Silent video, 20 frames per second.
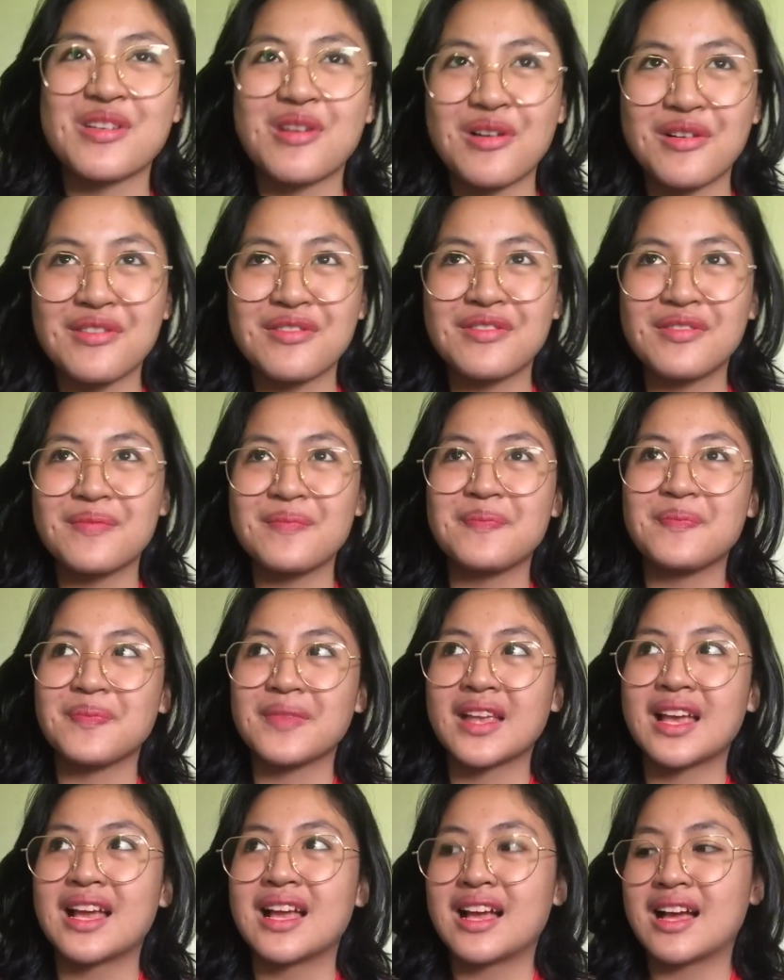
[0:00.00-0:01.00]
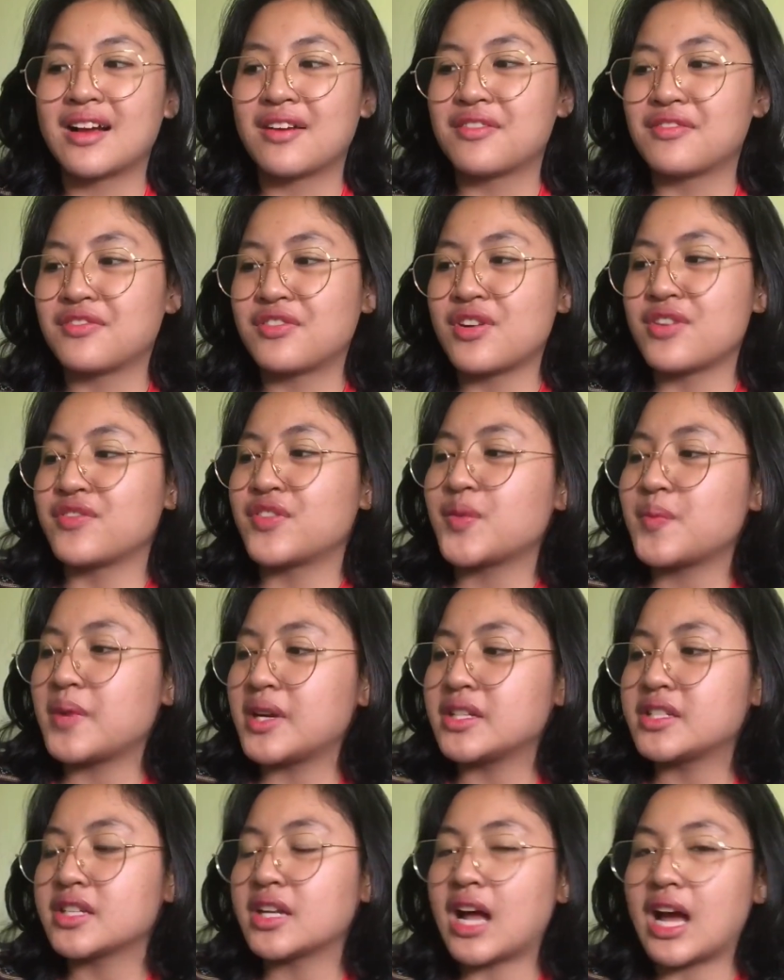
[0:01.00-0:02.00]
so, for
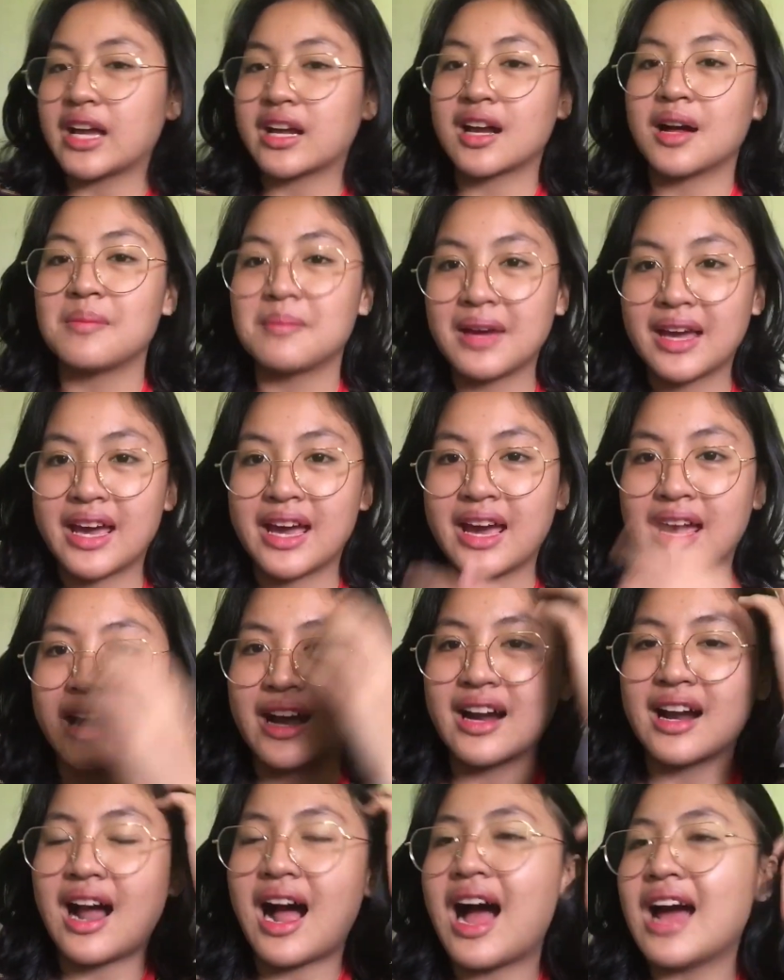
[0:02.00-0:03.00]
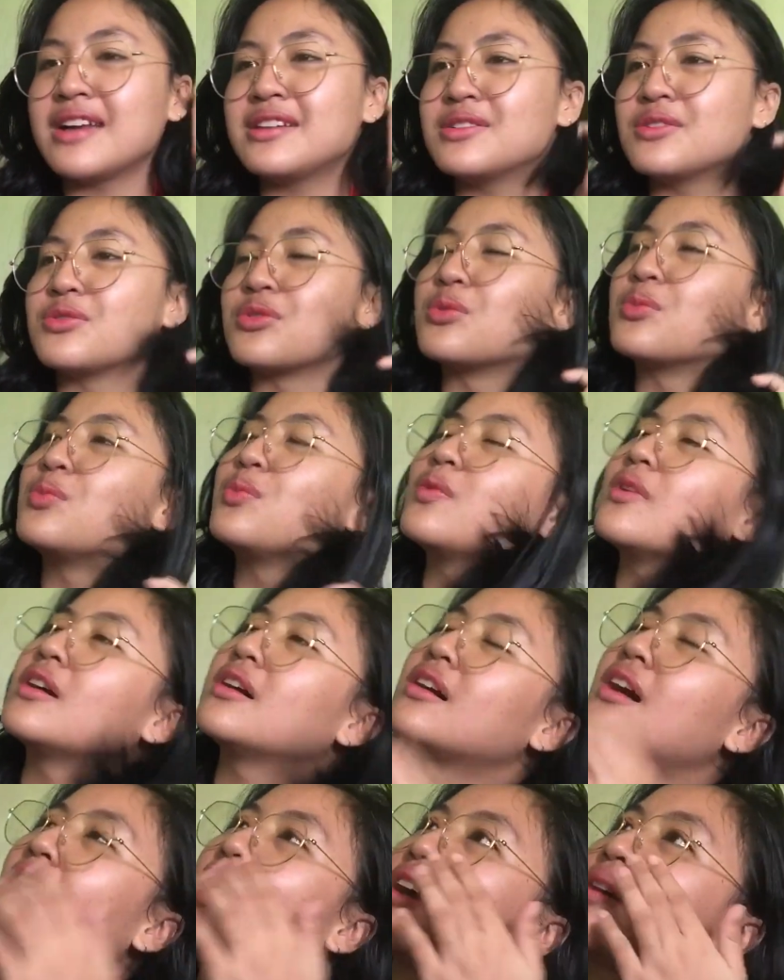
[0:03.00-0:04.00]
information, I cut my hair. I don't know.
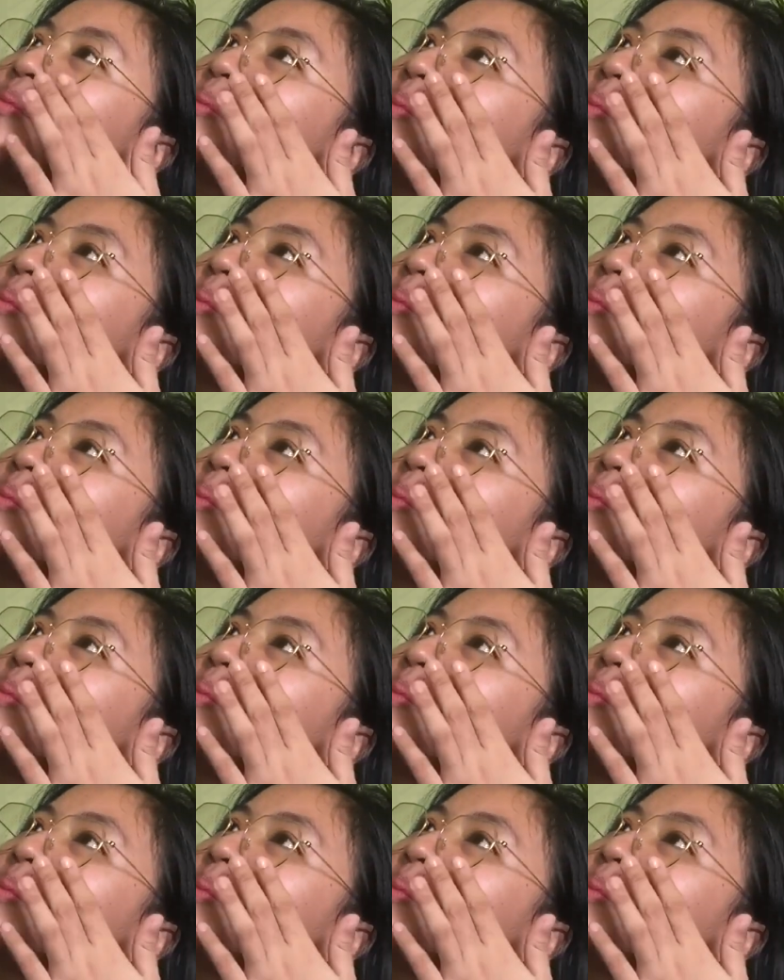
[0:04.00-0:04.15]
I